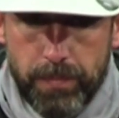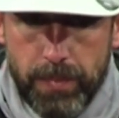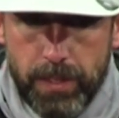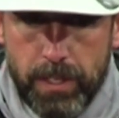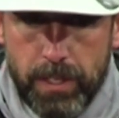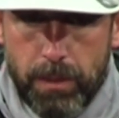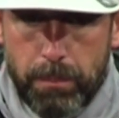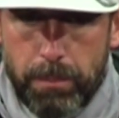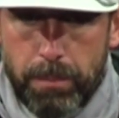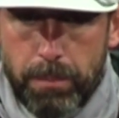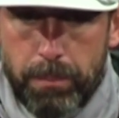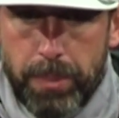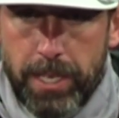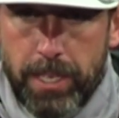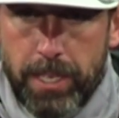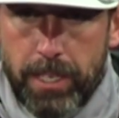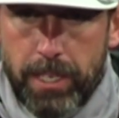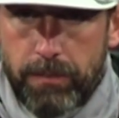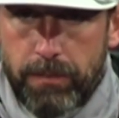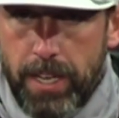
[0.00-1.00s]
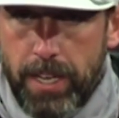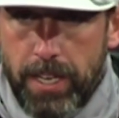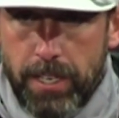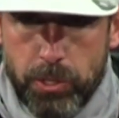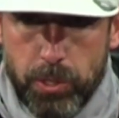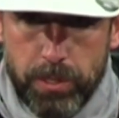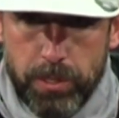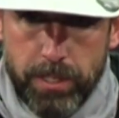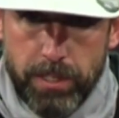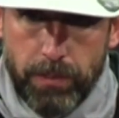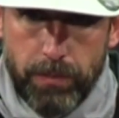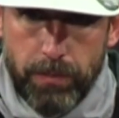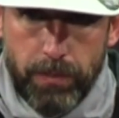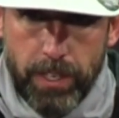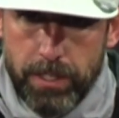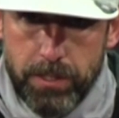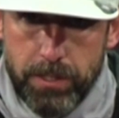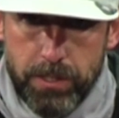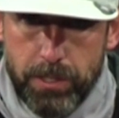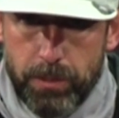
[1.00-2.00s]
a big advantage or
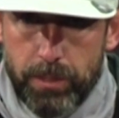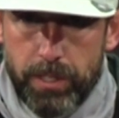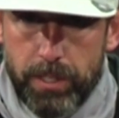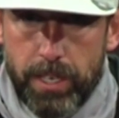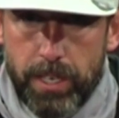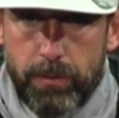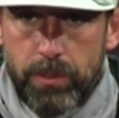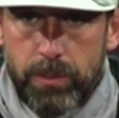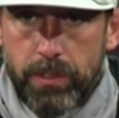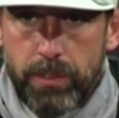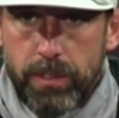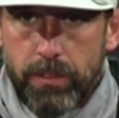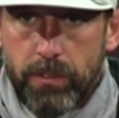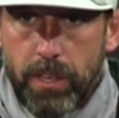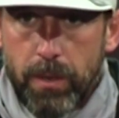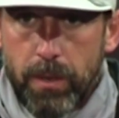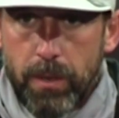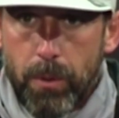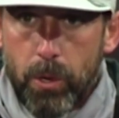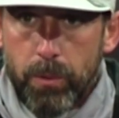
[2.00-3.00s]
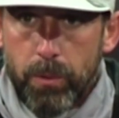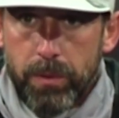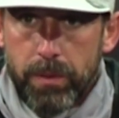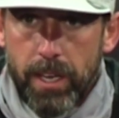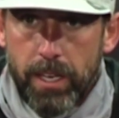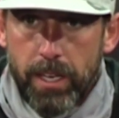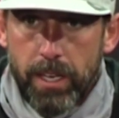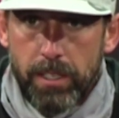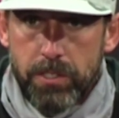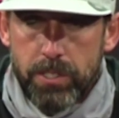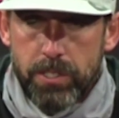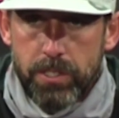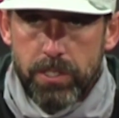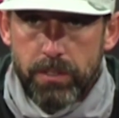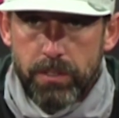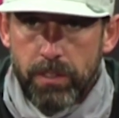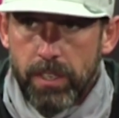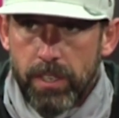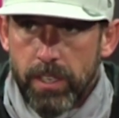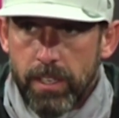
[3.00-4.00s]
disadvantage to it. Everyone's in the same boat with that. It's
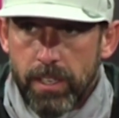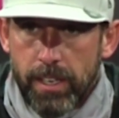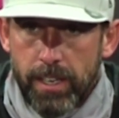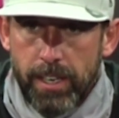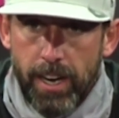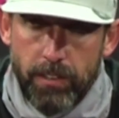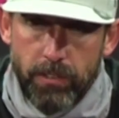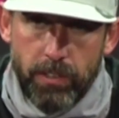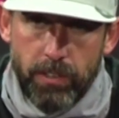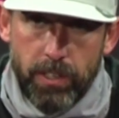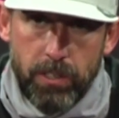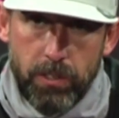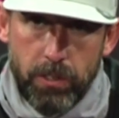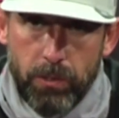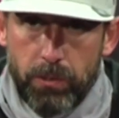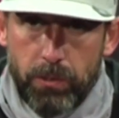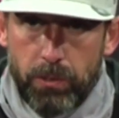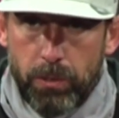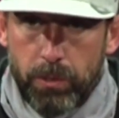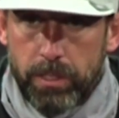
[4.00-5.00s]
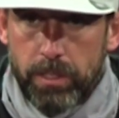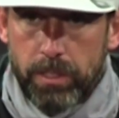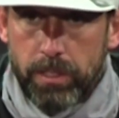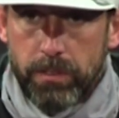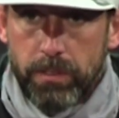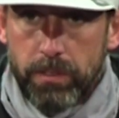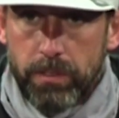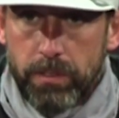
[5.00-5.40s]
just guys getting used to it.